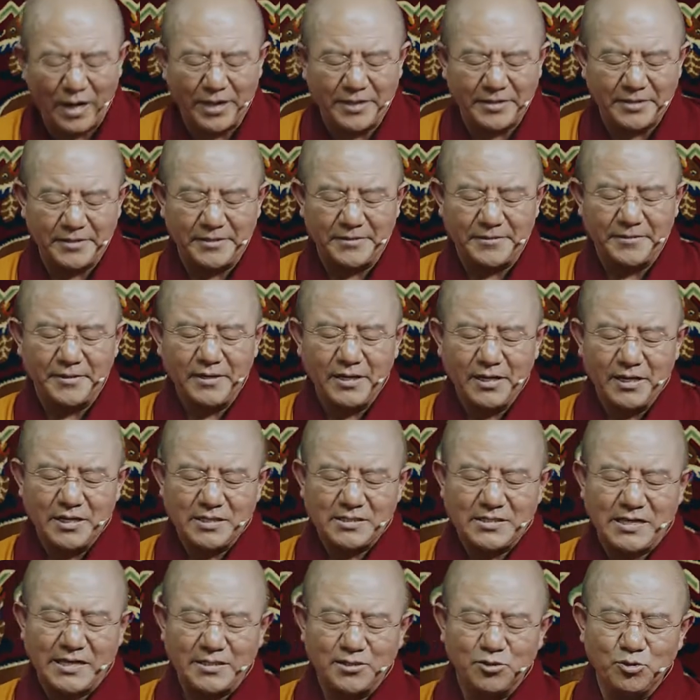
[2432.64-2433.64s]
you can see
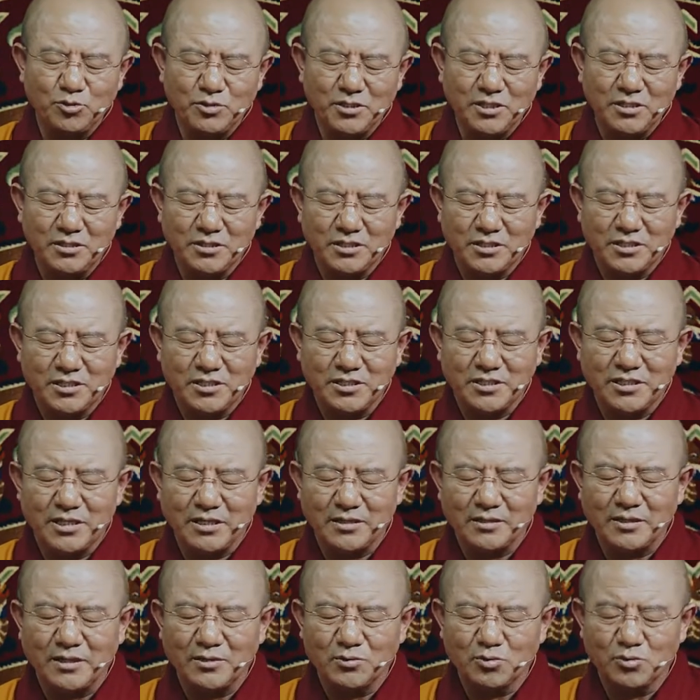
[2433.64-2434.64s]
afflictions
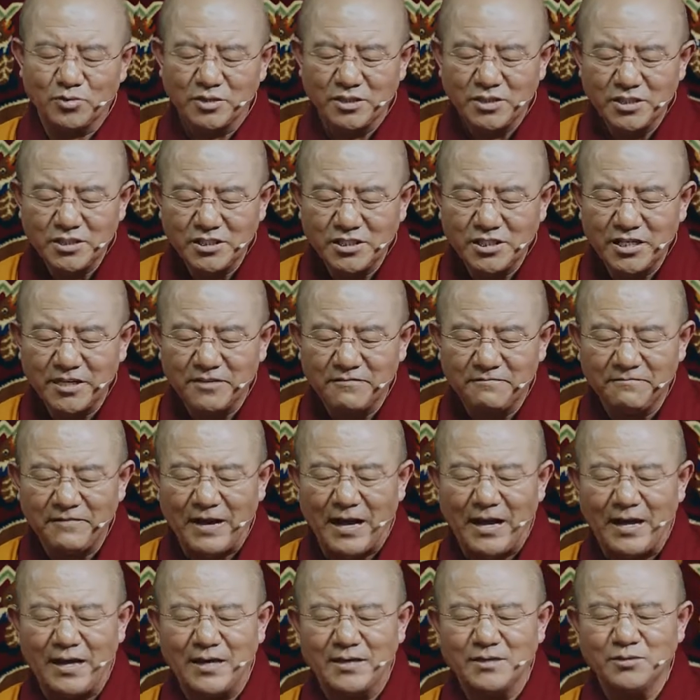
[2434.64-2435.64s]
and
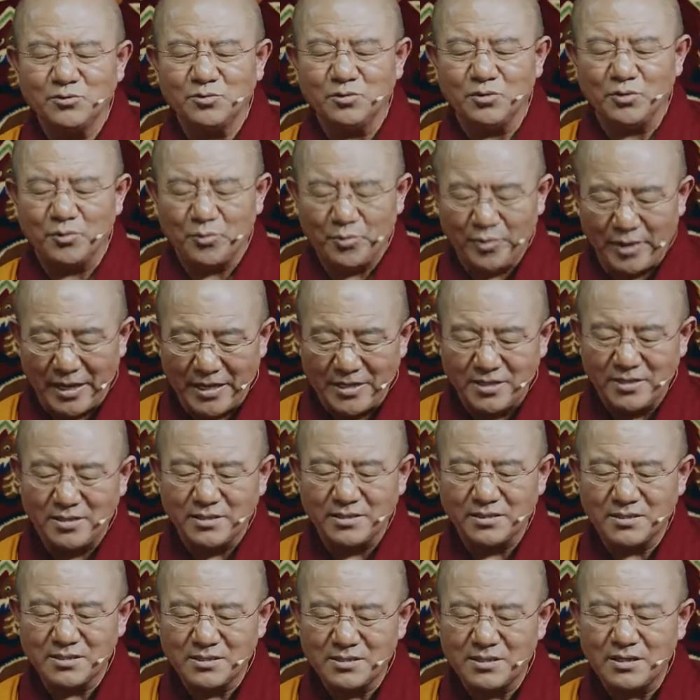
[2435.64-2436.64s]
nirvana is no
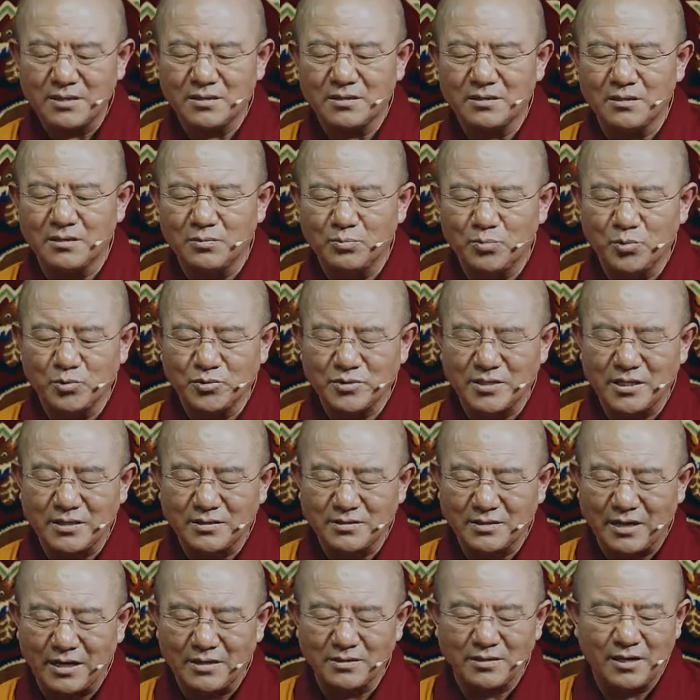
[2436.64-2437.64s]
difference because the
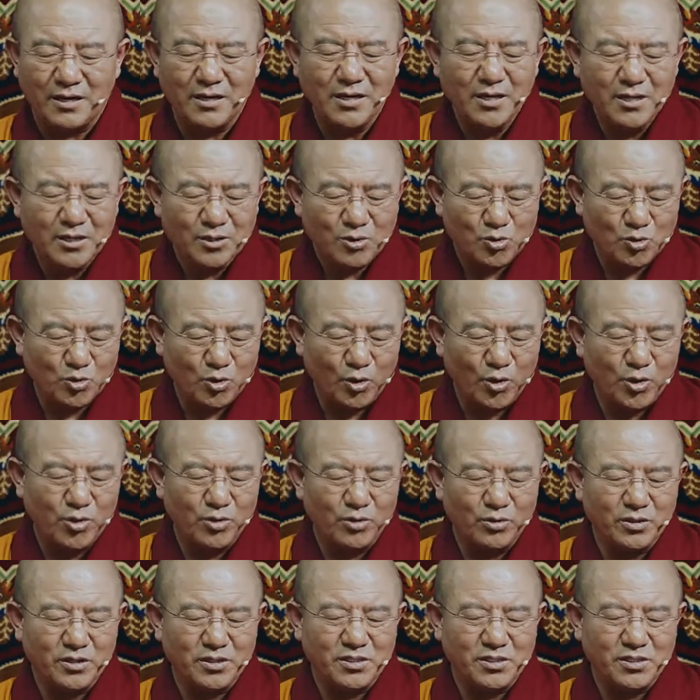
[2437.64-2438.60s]
nature is no difference.